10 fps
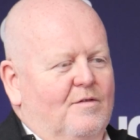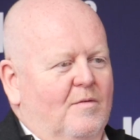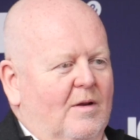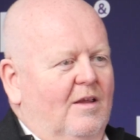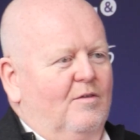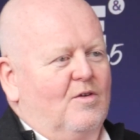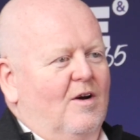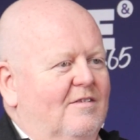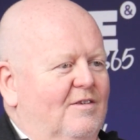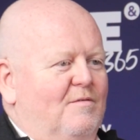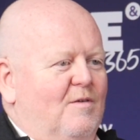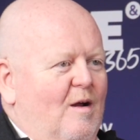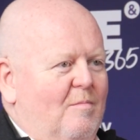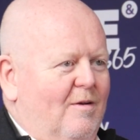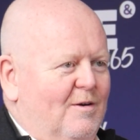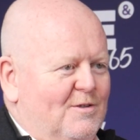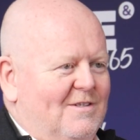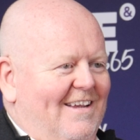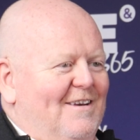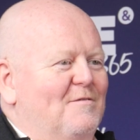funny, you've talked to different operators
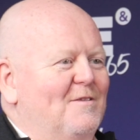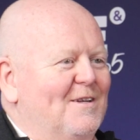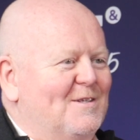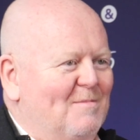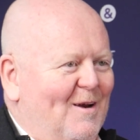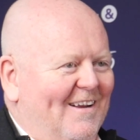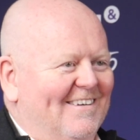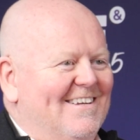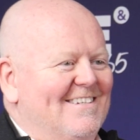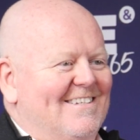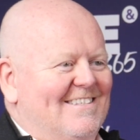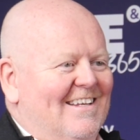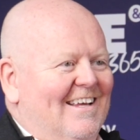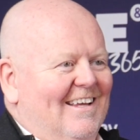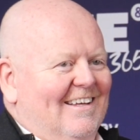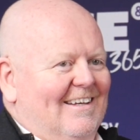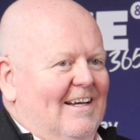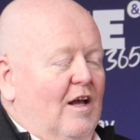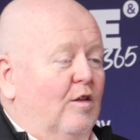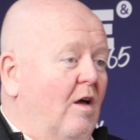say different things about it, because it's
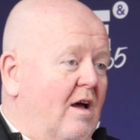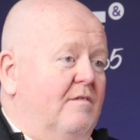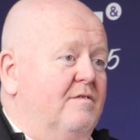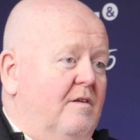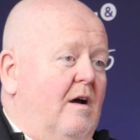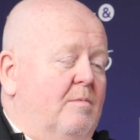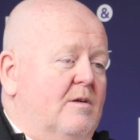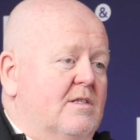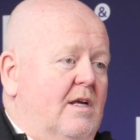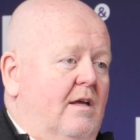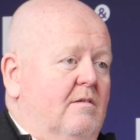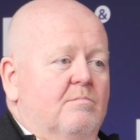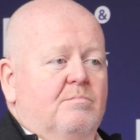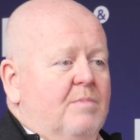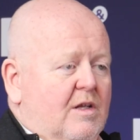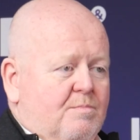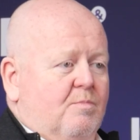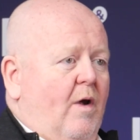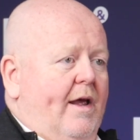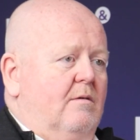a lot of operators say it's
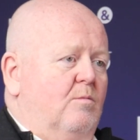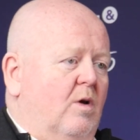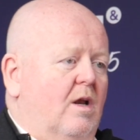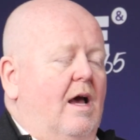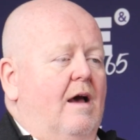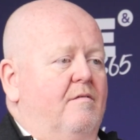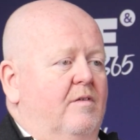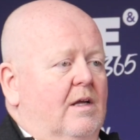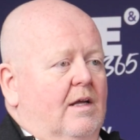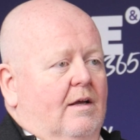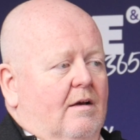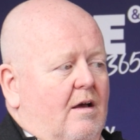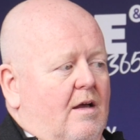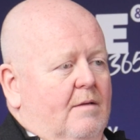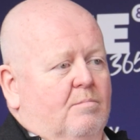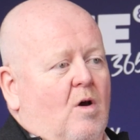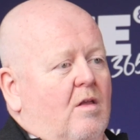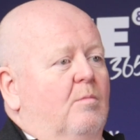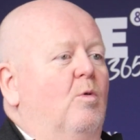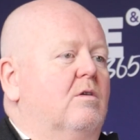great. We're going to have, call
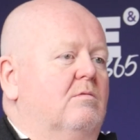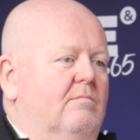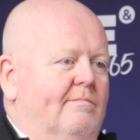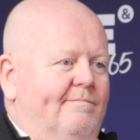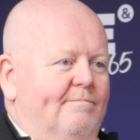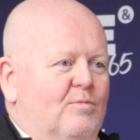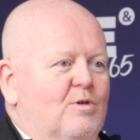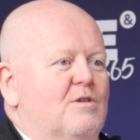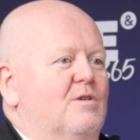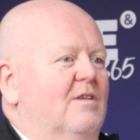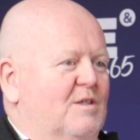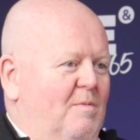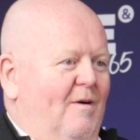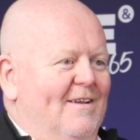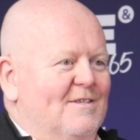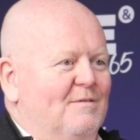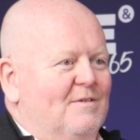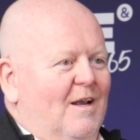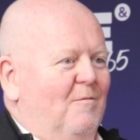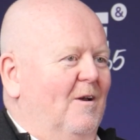it a more traditional experience of
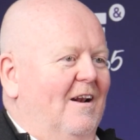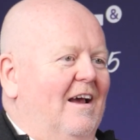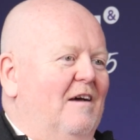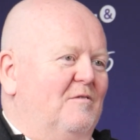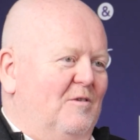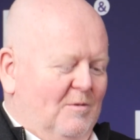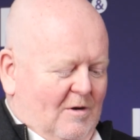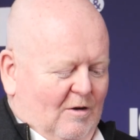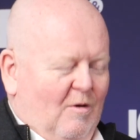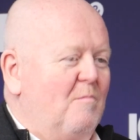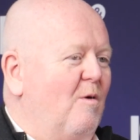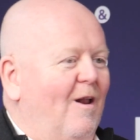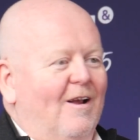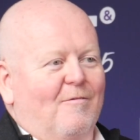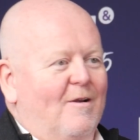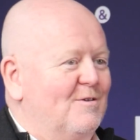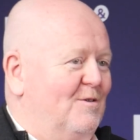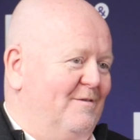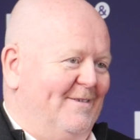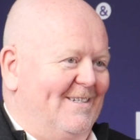saying we're going to have to do it on great product, great
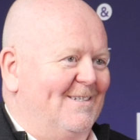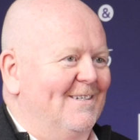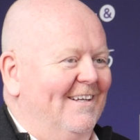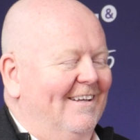service,